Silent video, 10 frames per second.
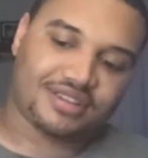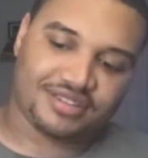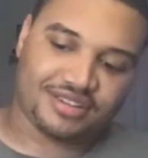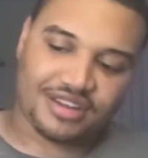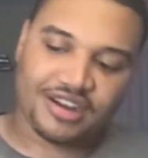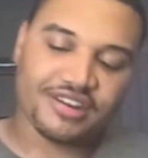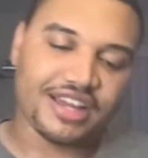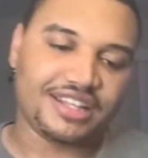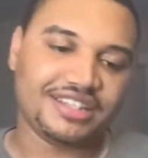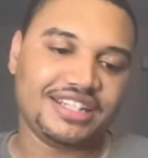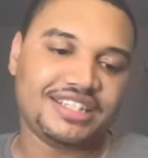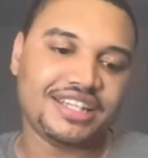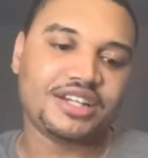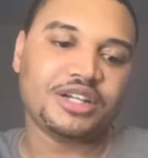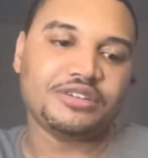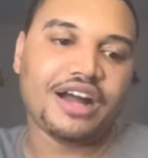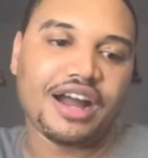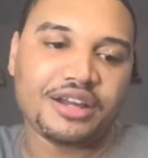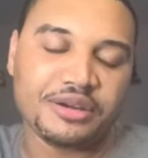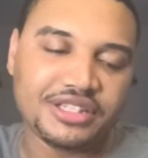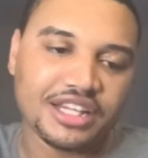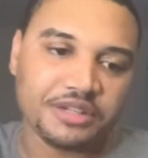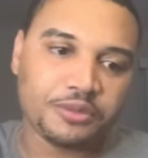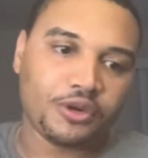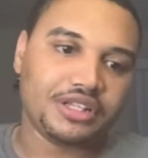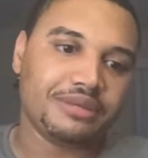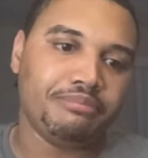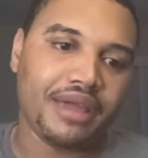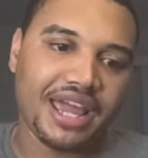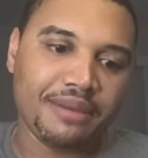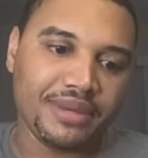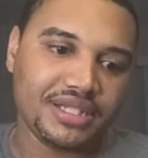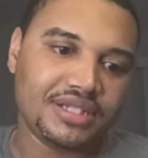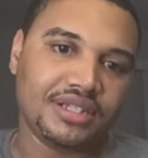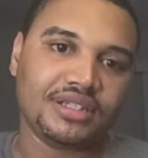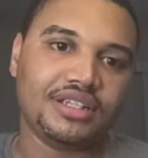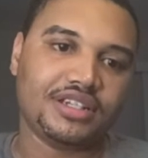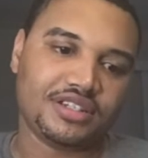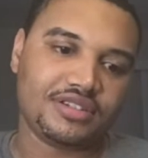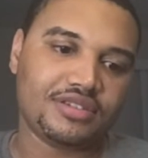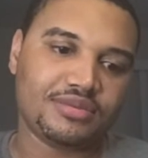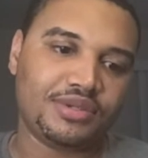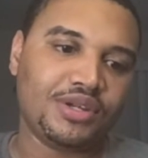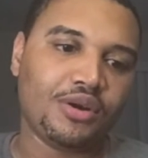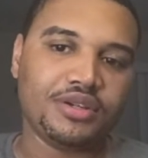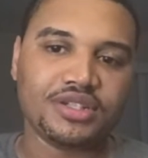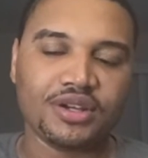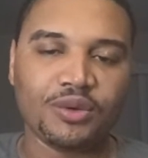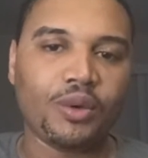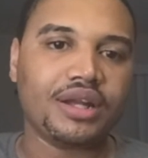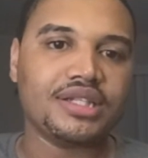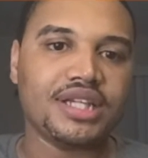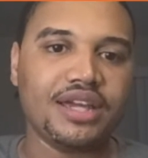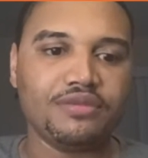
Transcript: Alright, let's get Karaka teleported to Bam instantly, because we know he's going to want to save him.